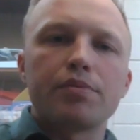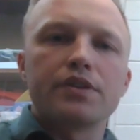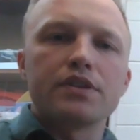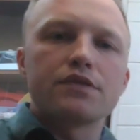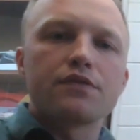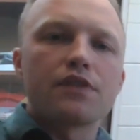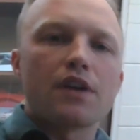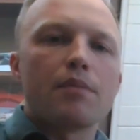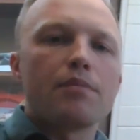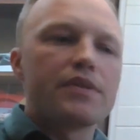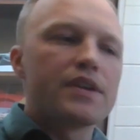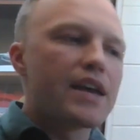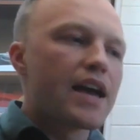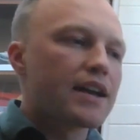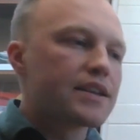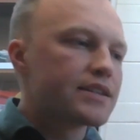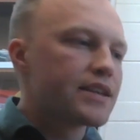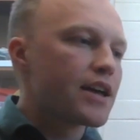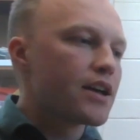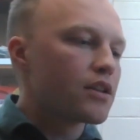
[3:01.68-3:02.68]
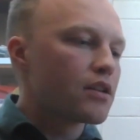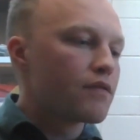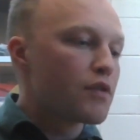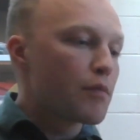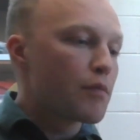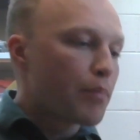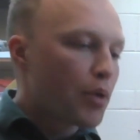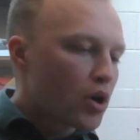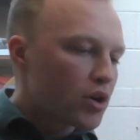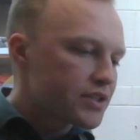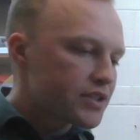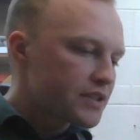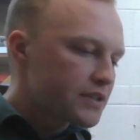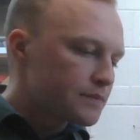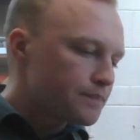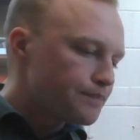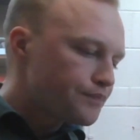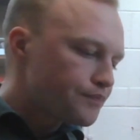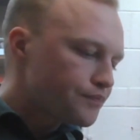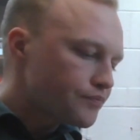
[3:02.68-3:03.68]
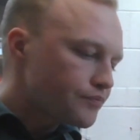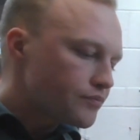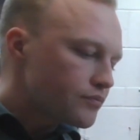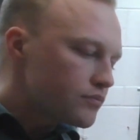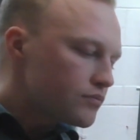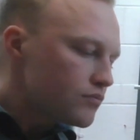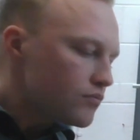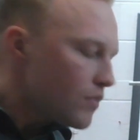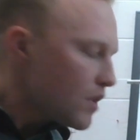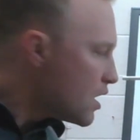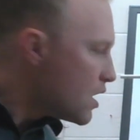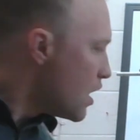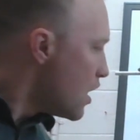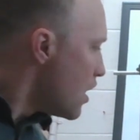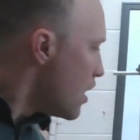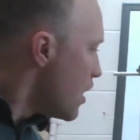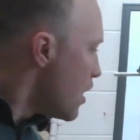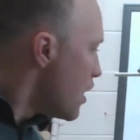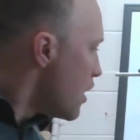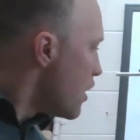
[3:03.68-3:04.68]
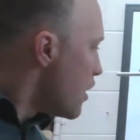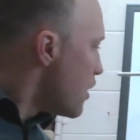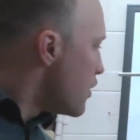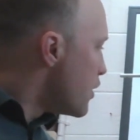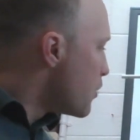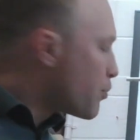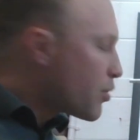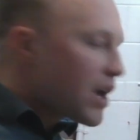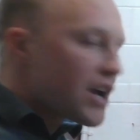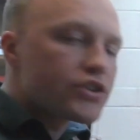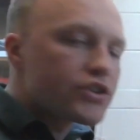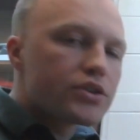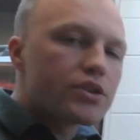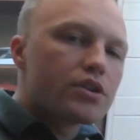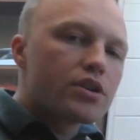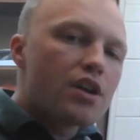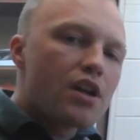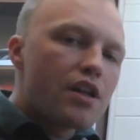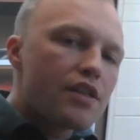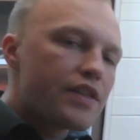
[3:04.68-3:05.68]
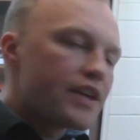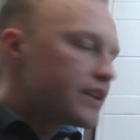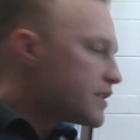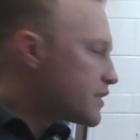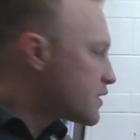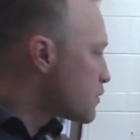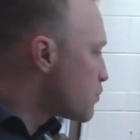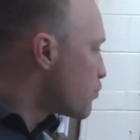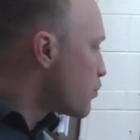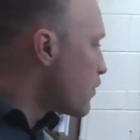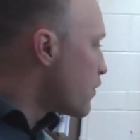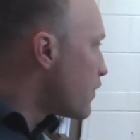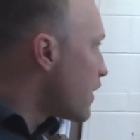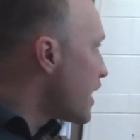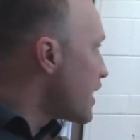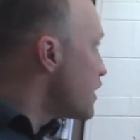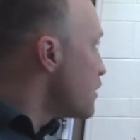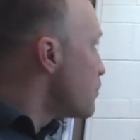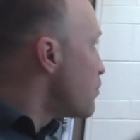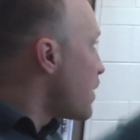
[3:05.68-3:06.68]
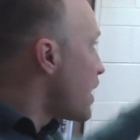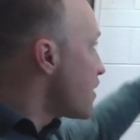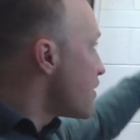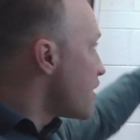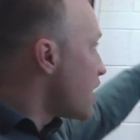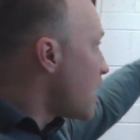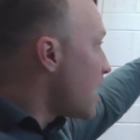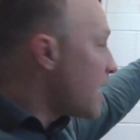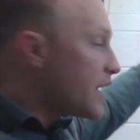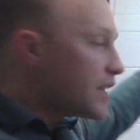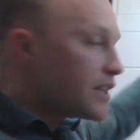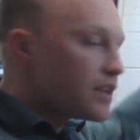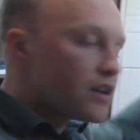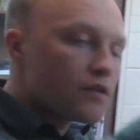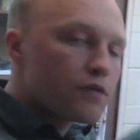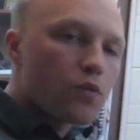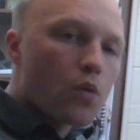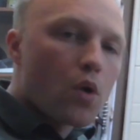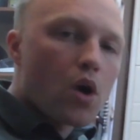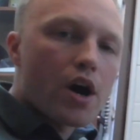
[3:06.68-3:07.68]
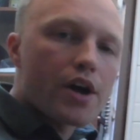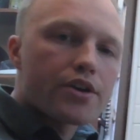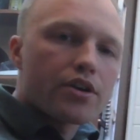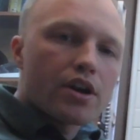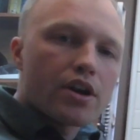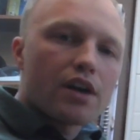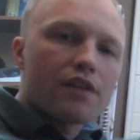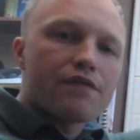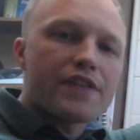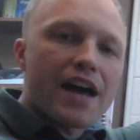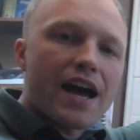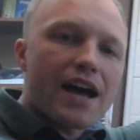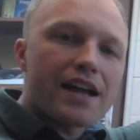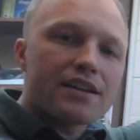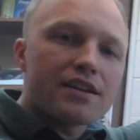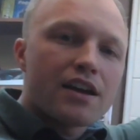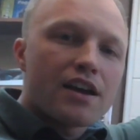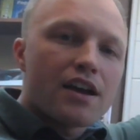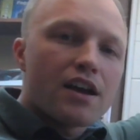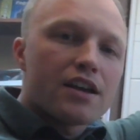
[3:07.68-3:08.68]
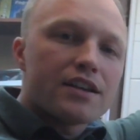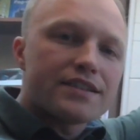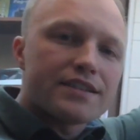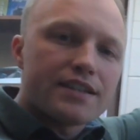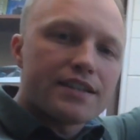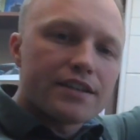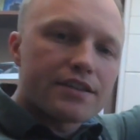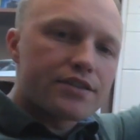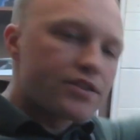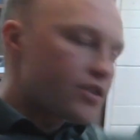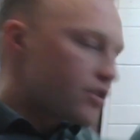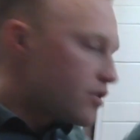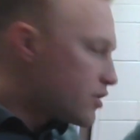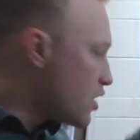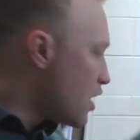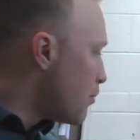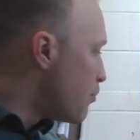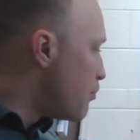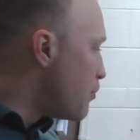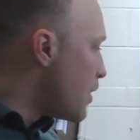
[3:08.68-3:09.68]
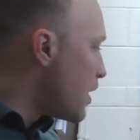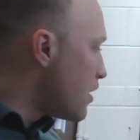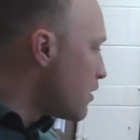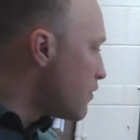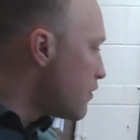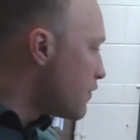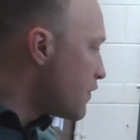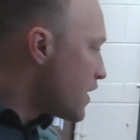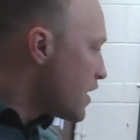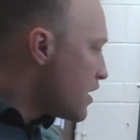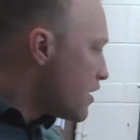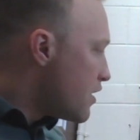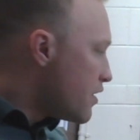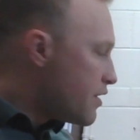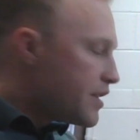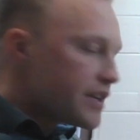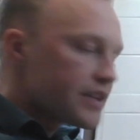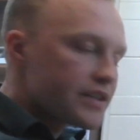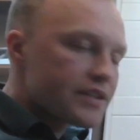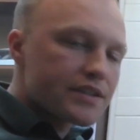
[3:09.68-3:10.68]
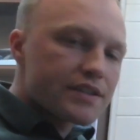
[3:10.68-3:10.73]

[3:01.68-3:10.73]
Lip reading: from the exhale of the person. The pressure that is provided by the height of water of that cistern above this